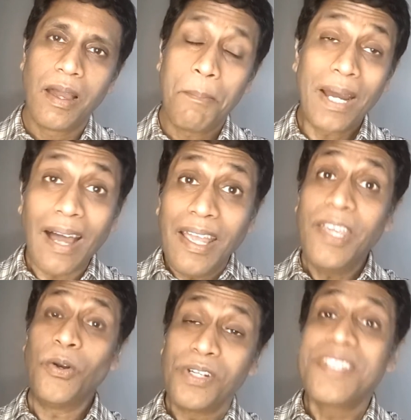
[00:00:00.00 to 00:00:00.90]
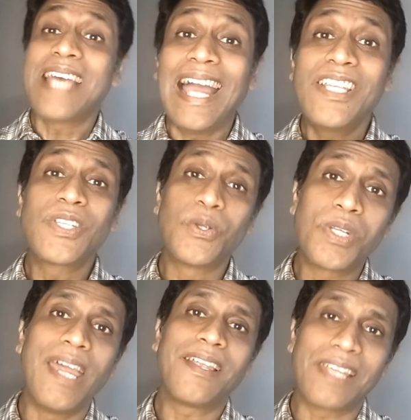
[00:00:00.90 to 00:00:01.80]
But our hero decides to
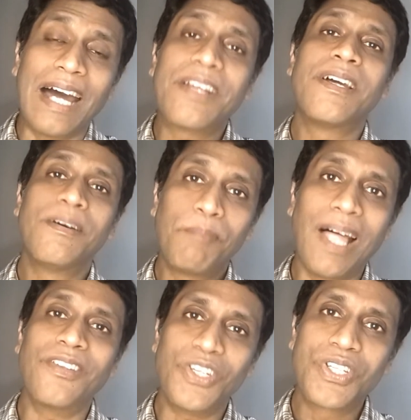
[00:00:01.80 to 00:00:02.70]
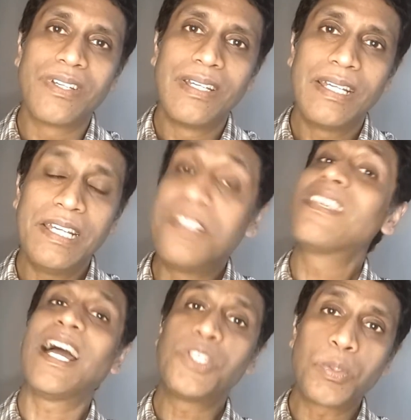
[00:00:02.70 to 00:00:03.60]
take that plunge. He
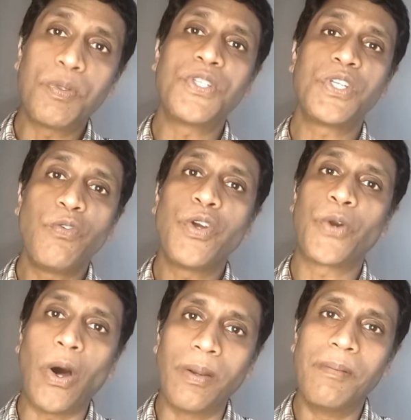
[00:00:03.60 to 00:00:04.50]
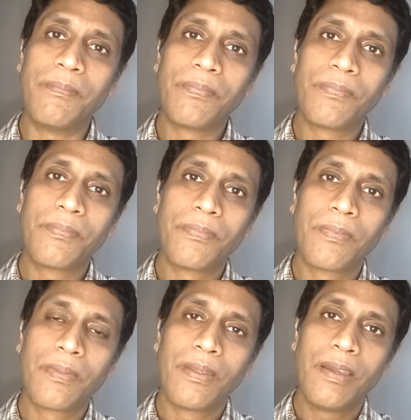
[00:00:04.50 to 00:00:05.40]
decides to persevere on.
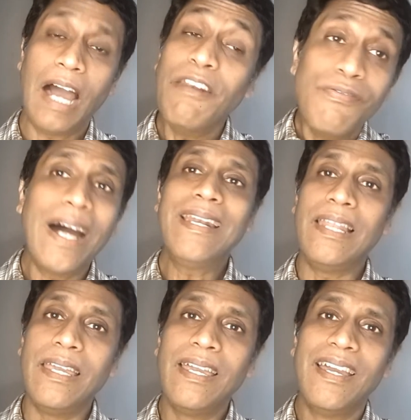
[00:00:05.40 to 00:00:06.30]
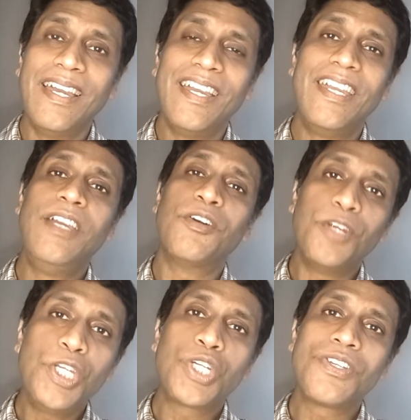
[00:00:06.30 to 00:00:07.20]
And finally, he
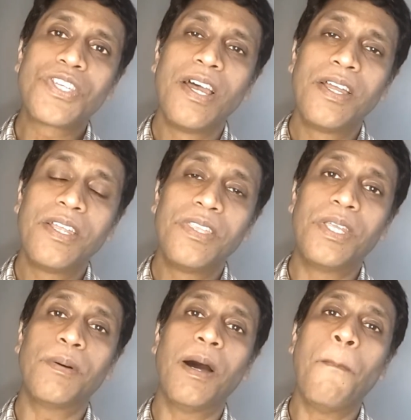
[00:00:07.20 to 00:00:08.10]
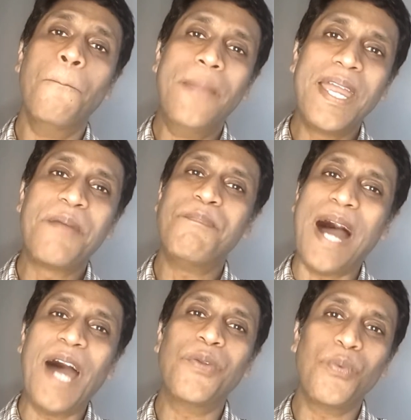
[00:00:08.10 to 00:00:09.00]
reaches the big
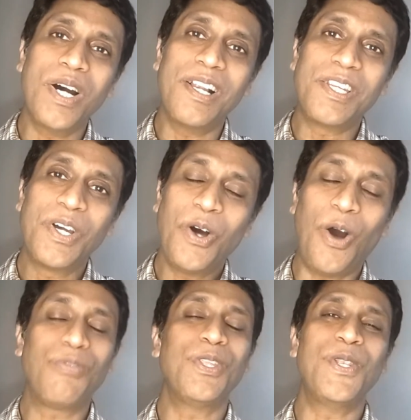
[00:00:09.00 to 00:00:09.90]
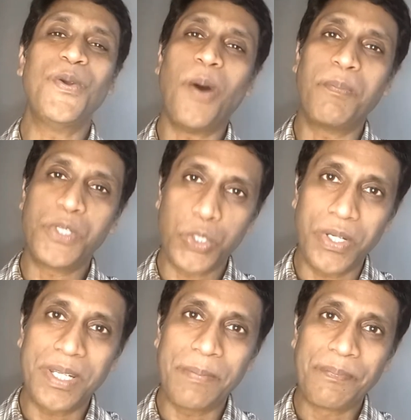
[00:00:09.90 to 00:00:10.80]
bad world of the new
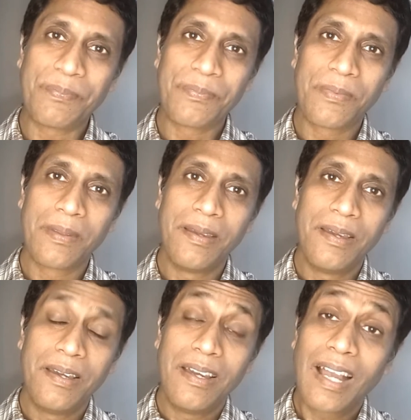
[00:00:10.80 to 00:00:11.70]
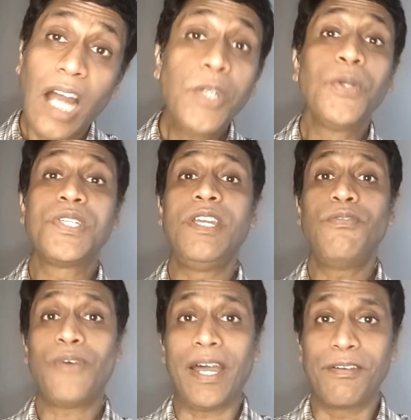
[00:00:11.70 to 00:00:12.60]
opportunity. Cut to scene
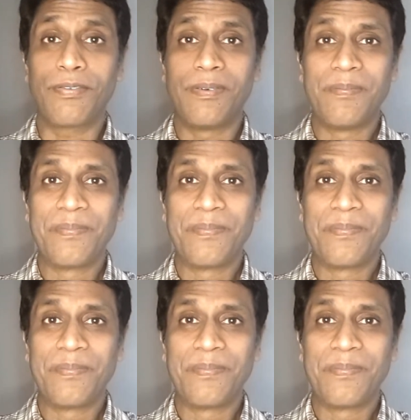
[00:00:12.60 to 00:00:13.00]
5.